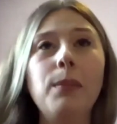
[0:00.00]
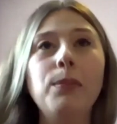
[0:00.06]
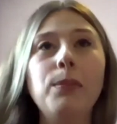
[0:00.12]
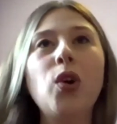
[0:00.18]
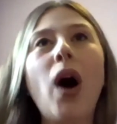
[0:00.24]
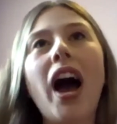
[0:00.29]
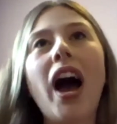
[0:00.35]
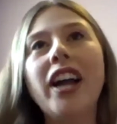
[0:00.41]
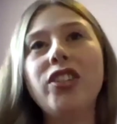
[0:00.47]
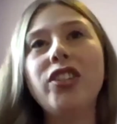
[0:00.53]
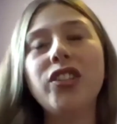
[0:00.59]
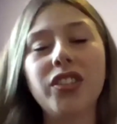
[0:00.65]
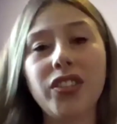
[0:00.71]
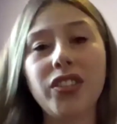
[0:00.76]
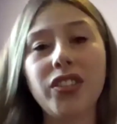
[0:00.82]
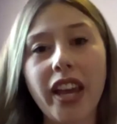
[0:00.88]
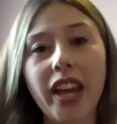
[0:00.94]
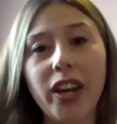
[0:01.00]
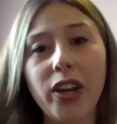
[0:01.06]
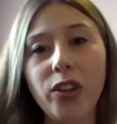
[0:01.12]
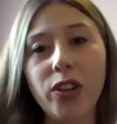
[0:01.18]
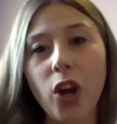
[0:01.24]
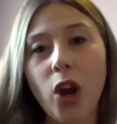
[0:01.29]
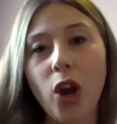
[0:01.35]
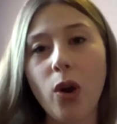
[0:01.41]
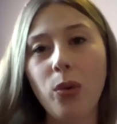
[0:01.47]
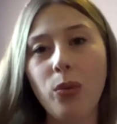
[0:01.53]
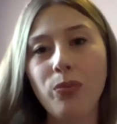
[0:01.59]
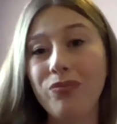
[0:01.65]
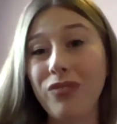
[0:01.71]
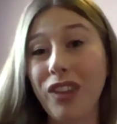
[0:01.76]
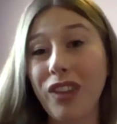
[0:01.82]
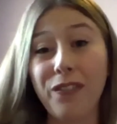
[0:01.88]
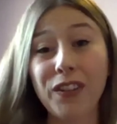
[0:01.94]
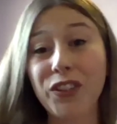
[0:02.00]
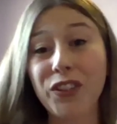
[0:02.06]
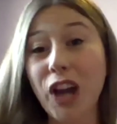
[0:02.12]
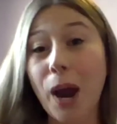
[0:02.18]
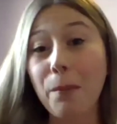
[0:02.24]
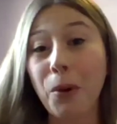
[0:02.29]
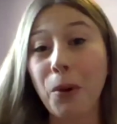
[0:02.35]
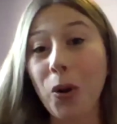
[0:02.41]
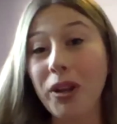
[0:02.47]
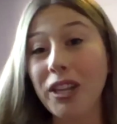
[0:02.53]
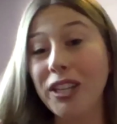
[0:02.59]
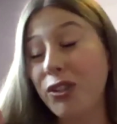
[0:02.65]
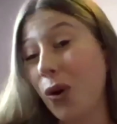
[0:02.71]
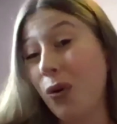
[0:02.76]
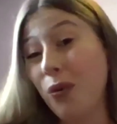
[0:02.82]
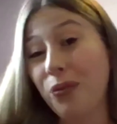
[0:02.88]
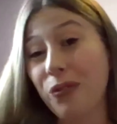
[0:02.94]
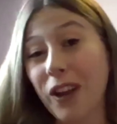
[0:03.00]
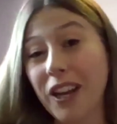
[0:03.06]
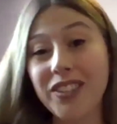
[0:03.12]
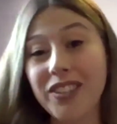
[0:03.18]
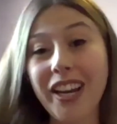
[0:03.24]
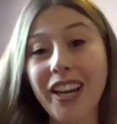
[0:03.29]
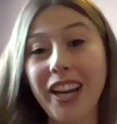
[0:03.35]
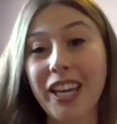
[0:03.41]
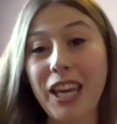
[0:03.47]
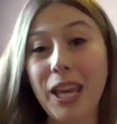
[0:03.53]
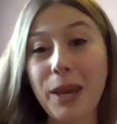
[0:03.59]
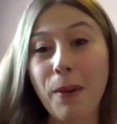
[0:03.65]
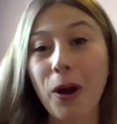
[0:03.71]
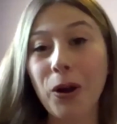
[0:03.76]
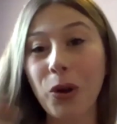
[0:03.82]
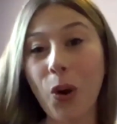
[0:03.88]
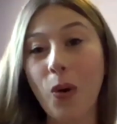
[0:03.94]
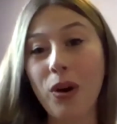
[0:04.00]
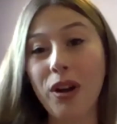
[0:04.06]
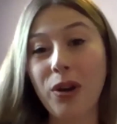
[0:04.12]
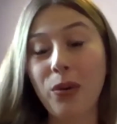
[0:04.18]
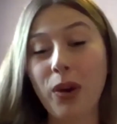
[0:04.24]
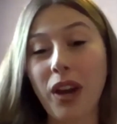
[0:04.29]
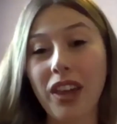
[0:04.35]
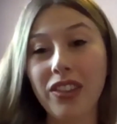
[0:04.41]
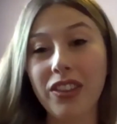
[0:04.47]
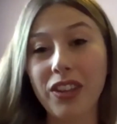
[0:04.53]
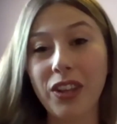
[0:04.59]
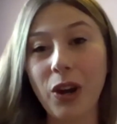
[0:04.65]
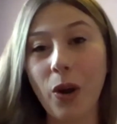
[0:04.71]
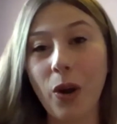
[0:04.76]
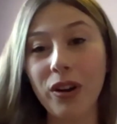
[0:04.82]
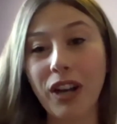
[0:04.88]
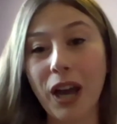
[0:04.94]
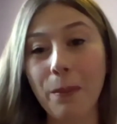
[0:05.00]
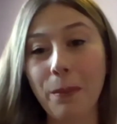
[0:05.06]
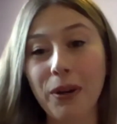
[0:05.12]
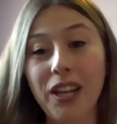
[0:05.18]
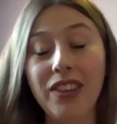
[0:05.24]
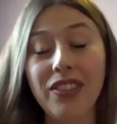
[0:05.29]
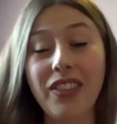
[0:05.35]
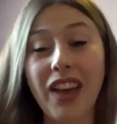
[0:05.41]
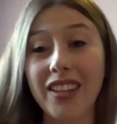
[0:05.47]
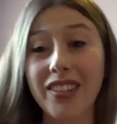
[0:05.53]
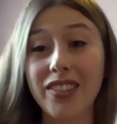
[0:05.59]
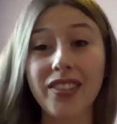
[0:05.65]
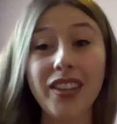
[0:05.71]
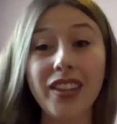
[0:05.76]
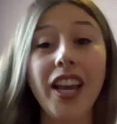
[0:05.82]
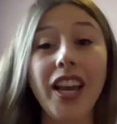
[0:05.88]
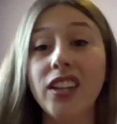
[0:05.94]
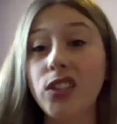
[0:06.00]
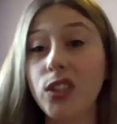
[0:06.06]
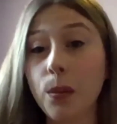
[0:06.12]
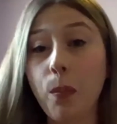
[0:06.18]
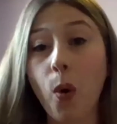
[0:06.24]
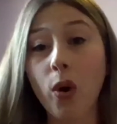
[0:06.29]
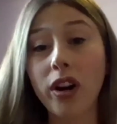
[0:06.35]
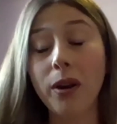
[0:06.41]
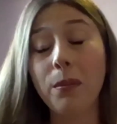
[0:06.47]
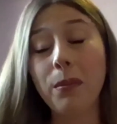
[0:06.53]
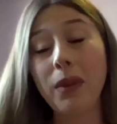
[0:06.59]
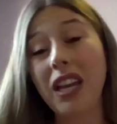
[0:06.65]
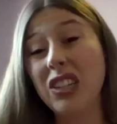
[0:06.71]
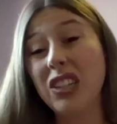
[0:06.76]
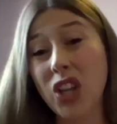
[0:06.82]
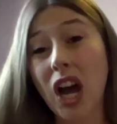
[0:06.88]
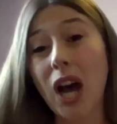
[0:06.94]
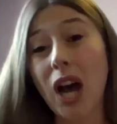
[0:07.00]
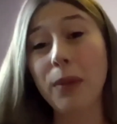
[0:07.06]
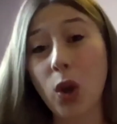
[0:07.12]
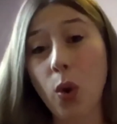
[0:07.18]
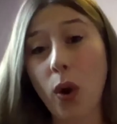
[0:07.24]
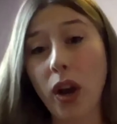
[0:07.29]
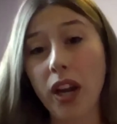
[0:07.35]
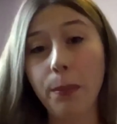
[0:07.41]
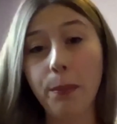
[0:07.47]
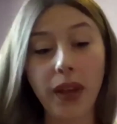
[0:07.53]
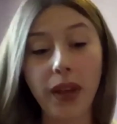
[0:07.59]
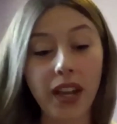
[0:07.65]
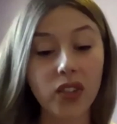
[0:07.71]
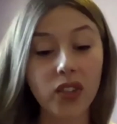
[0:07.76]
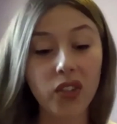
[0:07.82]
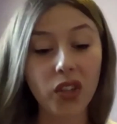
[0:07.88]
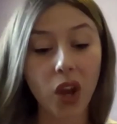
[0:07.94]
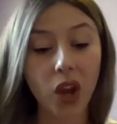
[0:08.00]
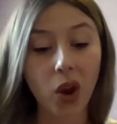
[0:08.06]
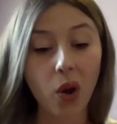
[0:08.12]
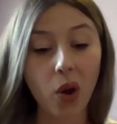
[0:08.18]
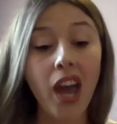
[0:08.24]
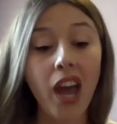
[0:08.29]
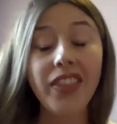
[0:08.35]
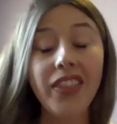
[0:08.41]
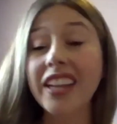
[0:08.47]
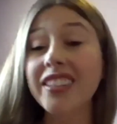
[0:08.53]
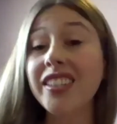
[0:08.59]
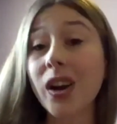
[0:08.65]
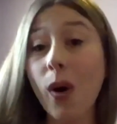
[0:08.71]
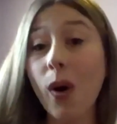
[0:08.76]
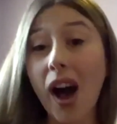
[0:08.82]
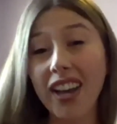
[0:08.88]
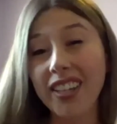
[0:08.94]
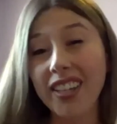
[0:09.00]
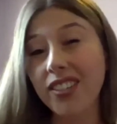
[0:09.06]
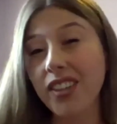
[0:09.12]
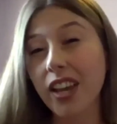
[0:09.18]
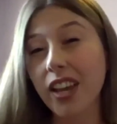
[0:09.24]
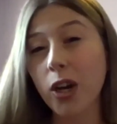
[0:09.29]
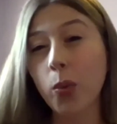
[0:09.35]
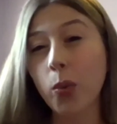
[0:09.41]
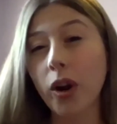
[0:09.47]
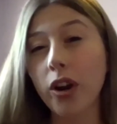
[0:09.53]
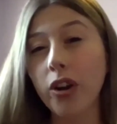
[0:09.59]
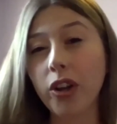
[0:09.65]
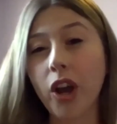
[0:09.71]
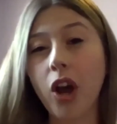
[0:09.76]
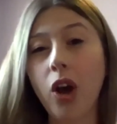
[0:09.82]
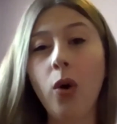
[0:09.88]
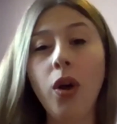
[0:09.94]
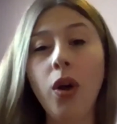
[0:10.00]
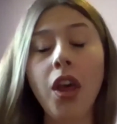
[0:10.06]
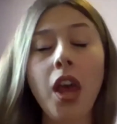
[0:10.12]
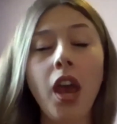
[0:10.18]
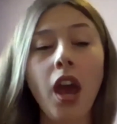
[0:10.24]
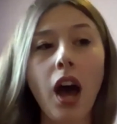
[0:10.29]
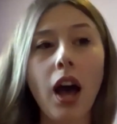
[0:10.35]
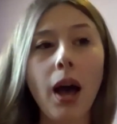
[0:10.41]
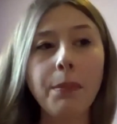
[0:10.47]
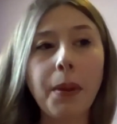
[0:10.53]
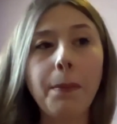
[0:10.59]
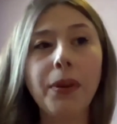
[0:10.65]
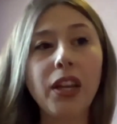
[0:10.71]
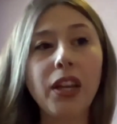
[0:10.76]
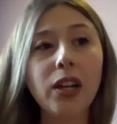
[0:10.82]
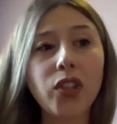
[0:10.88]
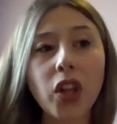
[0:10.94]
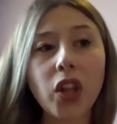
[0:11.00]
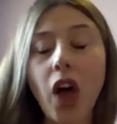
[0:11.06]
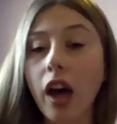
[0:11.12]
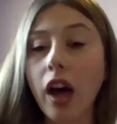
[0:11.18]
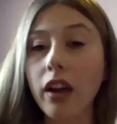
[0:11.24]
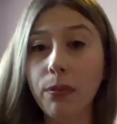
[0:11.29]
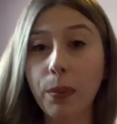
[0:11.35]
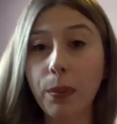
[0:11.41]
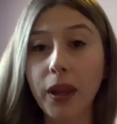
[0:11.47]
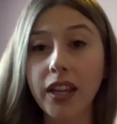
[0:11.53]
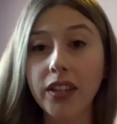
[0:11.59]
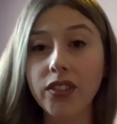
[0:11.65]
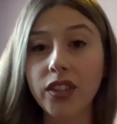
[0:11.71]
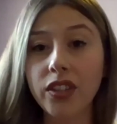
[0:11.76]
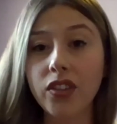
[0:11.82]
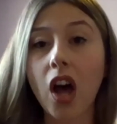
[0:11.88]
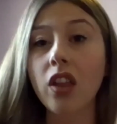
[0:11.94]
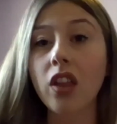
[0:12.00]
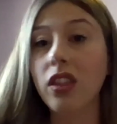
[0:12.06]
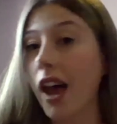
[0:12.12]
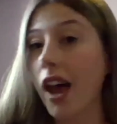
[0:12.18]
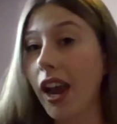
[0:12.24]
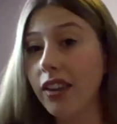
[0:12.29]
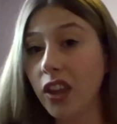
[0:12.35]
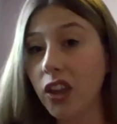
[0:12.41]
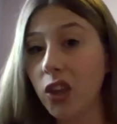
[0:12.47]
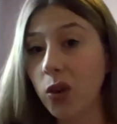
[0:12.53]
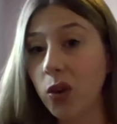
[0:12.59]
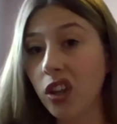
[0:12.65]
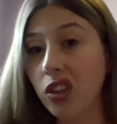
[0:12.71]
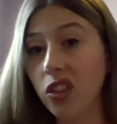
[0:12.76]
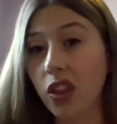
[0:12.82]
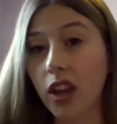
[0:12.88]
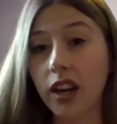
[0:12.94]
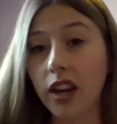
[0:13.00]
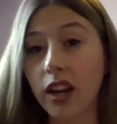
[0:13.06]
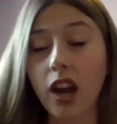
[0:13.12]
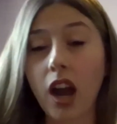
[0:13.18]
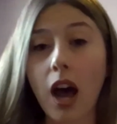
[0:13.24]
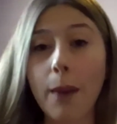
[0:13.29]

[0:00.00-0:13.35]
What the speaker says: So I just decided, you know, if it's not broken, don't fix it, and keep on going with, you know, a company that's supported me and taught me quite a bit. So that's how I decided where to go. But there's a lot of places online that you could look.